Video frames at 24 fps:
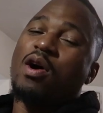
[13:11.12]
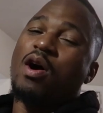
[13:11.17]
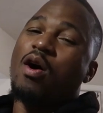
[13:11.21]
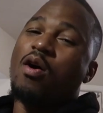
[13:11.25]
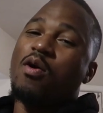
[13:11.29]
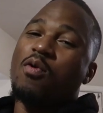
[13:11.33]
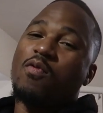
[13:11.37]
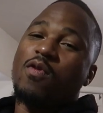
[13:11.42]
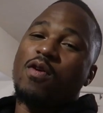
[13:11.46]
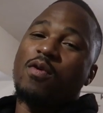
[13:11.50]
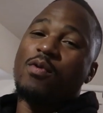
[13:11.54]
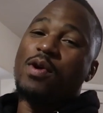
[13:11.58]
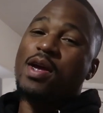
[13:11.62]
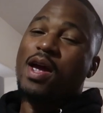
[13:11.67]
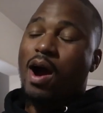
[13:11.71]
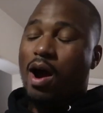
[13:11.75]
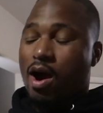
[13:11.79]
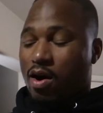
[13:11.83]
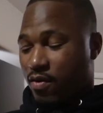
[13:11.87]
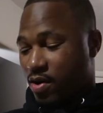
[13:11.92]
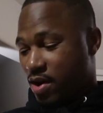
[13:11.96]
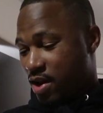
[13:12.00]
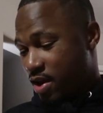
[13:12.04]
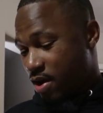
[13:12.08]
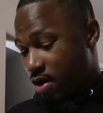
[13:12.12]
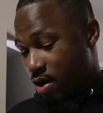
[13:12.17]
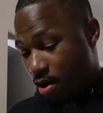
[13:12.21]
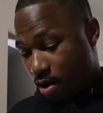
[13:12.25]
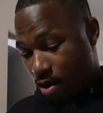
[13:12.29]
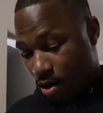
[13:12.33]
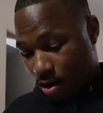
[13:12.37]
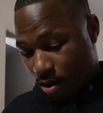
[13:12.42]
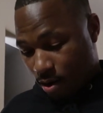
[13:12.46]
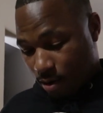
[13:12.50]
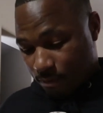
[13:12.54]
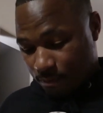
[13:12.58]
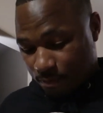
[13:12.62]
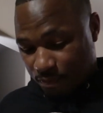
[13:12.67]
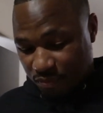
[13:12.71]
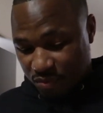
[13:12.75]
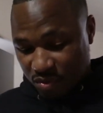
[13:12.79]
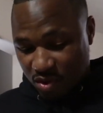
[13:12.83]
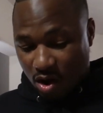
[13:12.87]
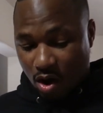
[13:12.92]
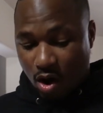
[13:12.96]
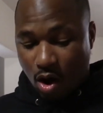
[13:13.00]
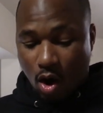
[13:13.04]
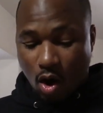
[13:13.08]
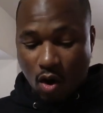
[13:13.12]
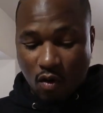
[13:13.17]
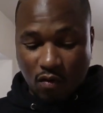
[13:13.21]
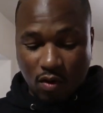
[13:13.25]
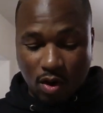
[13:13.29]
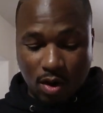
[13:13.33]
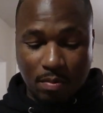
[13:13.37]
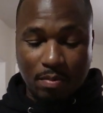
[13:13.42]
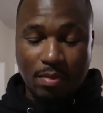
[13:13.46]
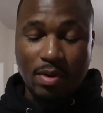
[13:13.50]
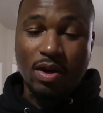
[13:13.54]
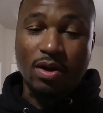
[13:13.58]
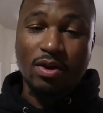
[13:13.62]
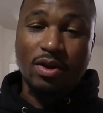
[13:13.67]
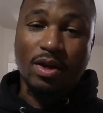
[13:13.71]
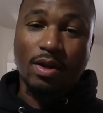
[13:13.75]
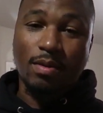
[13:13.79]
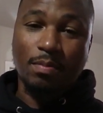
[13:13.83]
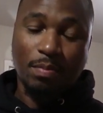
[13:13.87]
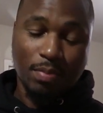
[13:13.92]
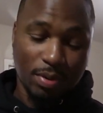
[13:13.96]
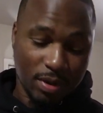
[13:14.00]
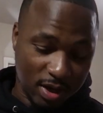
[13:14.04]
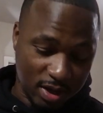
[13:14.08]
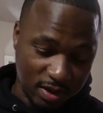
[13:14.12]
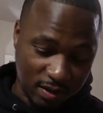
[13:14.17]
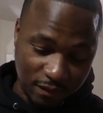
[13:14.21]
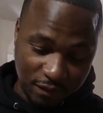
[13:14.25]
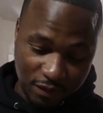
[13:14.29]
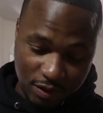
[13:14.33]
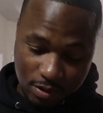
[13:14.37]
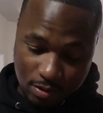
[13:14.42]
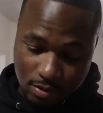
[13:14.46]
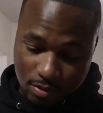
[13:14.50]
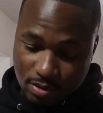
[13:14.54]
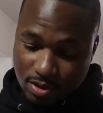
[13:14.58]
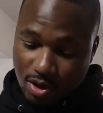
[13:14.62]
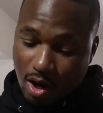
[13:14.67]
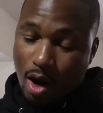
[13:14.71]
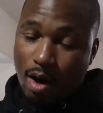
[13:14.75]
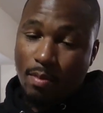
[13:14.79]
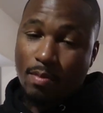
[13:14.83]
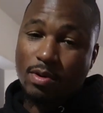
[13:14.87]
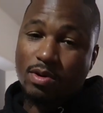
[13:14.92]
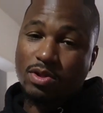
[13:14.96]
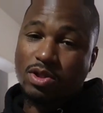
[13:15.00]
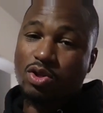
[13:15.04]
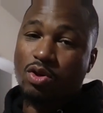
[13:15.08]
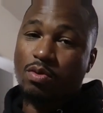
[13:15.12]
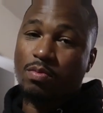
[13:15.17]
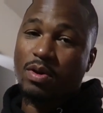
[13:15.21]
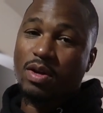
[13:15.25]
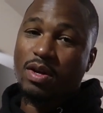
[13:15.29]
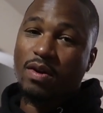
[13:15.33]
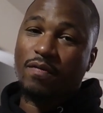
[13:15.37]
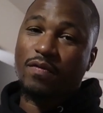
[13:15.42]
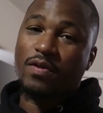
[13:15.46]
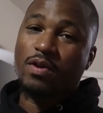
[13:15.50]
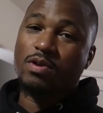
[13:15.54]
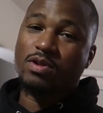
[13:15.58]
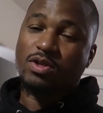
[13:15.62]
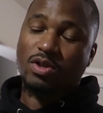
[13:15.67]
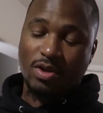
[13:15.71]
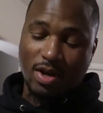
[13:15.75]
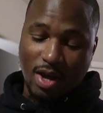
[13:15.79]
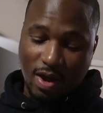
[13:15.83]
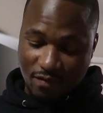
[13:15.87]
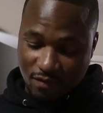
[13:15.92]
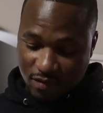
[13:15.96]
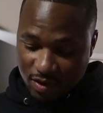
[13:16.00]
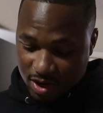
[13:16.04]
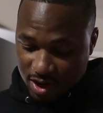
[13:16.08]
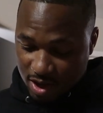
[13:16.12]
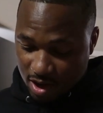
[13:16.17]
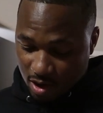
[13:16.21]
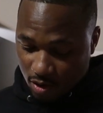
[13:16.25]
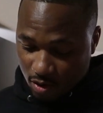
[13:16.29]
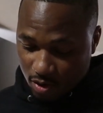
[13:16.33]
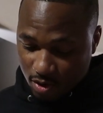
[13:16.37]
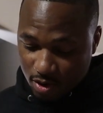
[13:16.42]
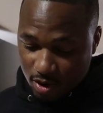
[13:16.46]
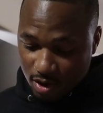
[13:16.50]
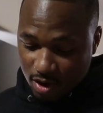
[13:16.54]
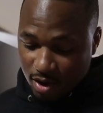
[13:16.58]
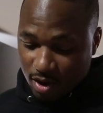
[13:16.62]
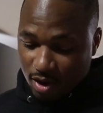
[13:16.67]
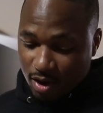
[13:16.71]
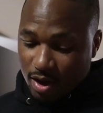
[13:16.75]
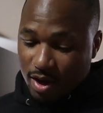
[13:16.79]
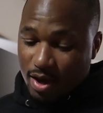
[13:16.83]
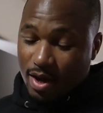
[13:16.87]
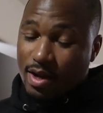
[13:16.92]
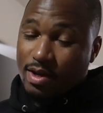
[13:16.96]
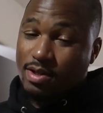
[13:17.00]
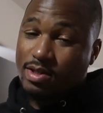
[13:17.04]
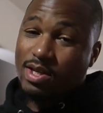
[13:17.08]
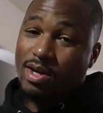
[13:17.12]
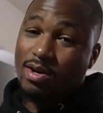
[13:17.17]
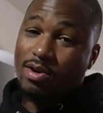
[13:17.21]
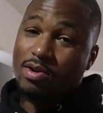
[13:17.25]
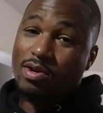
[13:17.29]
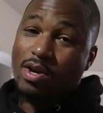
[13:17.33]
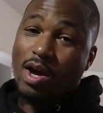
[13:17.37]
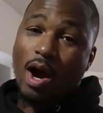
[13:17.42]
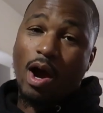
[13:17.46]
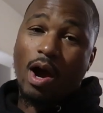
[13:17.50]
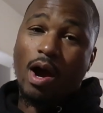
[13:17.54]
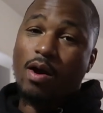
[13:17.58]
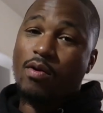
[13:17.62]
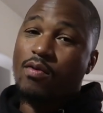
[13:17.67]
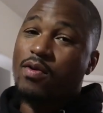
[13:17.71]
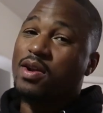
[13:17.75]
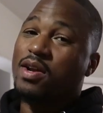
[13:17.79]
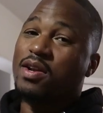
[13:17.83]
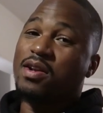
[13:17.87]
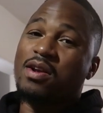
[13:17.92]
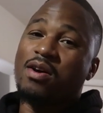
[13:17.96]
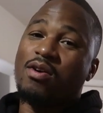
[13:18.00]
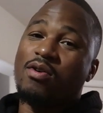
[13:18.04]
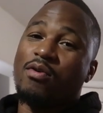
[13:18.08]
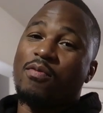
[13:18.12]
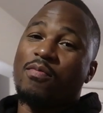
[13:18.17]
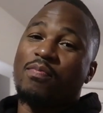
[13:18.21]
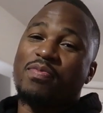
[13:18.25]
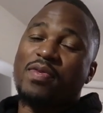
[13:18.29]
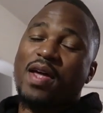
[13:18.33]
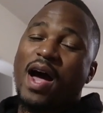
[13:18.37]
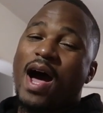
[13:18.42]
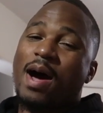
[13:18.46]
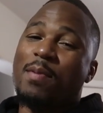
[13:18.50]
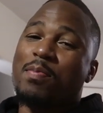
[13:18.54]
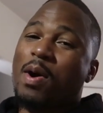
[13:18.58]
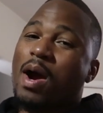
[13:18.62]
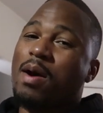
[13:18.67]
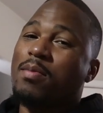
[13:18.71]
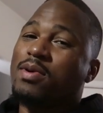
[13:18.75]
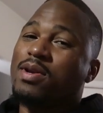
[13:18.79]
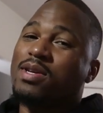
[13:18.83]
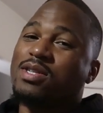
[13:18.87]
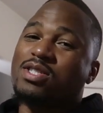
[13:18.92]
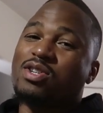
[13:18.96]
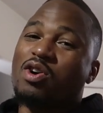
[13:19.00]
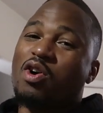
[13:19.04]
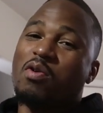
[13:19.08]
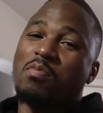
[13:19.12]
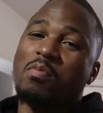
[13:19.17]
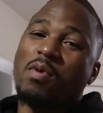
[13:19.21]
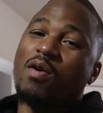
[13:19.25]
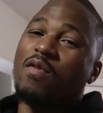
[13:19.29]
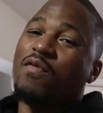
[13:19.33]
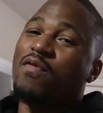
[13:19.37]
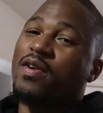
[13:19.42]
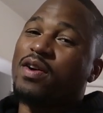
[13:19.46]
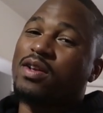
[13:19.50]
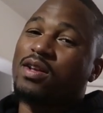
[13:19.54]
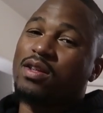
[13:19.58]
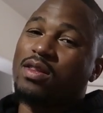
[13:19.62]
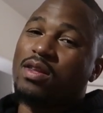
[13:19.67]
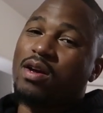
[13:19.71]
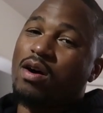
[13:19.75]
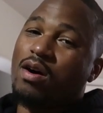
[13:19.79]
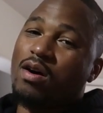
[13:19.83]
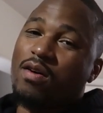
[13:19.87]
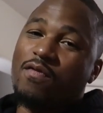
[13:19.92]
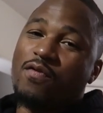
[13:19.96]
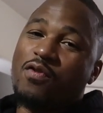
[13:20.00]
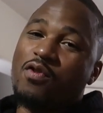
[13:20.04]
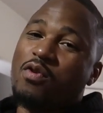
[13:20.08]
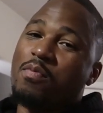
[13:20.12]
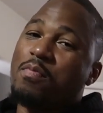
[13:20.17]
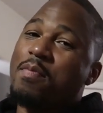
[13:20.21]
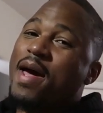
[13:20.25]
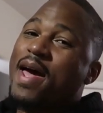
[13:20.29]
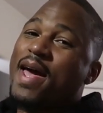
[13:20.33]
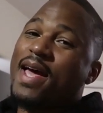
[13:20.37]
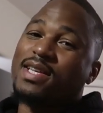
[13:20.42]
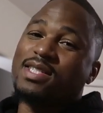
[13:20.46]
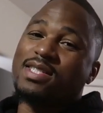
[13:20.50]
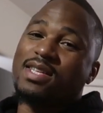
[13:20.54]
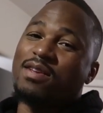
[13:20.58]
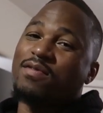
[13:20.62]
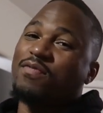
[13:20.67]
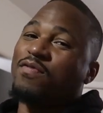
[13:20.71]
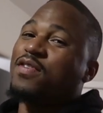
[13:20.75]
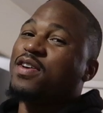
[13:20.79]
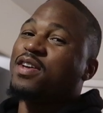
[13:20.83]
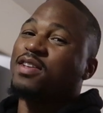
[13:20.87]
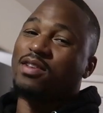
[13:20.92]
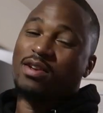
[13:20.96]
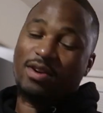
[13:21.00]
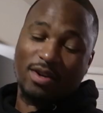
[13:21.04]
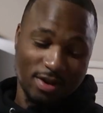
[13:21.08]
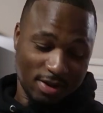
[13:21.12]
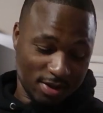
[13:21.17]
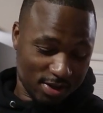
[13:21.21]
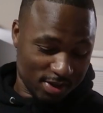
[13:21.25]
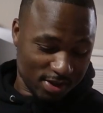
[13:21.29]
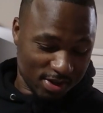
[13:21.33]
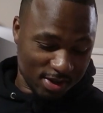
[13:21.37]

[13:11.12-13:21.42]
Over, we already uh, over a million plus views, almost two million views on that video. And so y'all already know, I probably sold more Victor dog food bags than Victor.